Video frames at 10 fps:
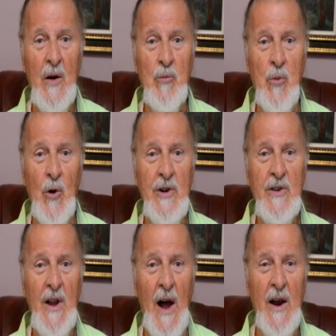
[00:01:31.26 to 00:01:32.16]

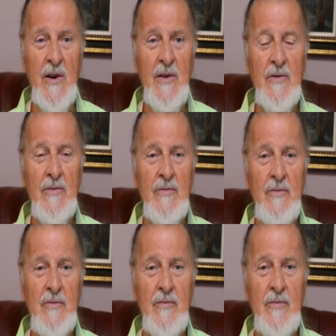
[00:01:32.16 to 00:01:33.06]
Point 9.
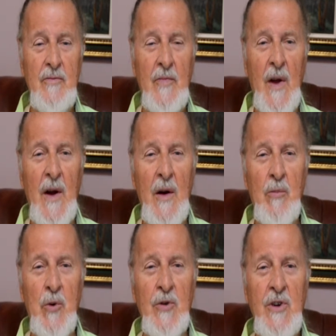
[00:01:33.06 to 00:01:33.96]

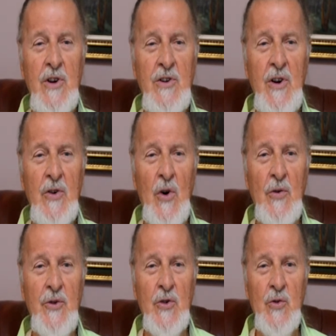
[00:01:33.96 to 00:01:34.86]
Position
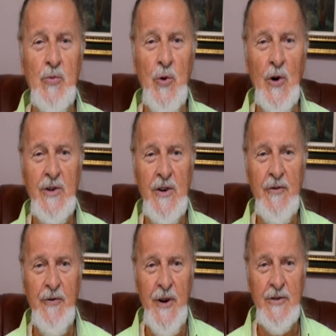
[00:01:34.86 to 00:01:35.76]
of the supporting
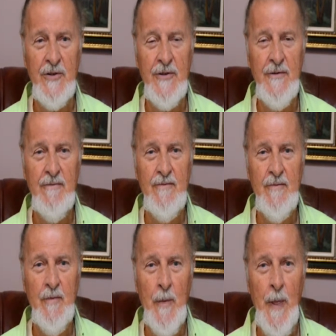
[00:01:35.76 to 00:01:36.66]
fist.
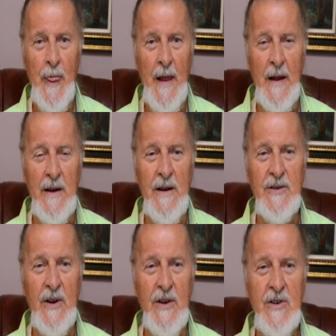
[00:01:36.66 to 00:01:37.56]
In
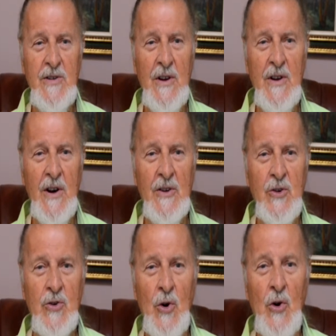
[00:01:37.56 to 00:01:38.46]
traditional
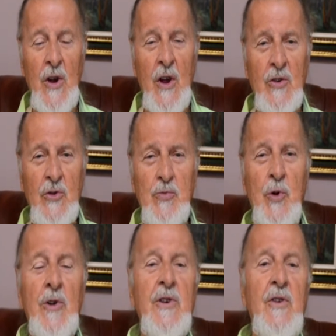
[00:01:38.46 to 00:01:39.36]
Karate-Do,
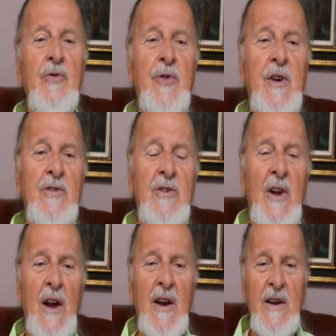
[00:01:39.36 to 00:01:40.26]
supporting fist
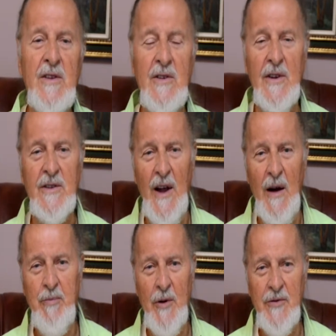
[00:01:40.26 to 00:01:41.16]
is on
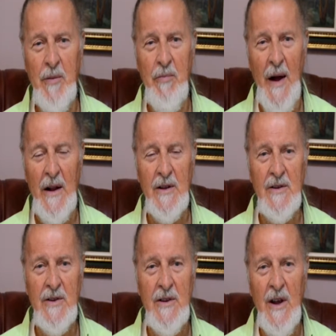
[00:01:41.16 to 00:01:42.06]
top of the
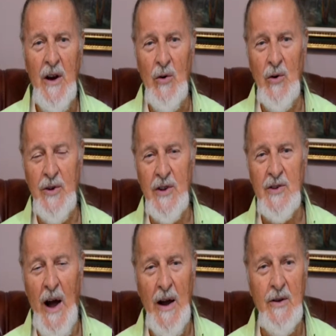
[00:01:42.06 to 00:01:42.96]
belt, on the
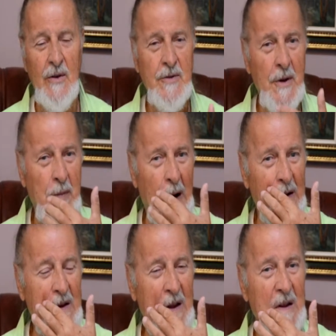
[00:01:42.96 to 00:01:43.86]
side of the
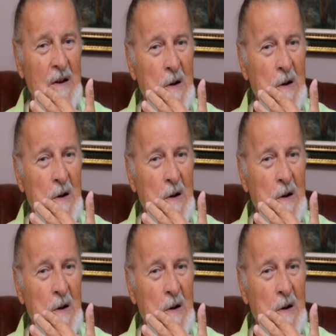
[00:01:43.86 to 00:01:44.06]
body,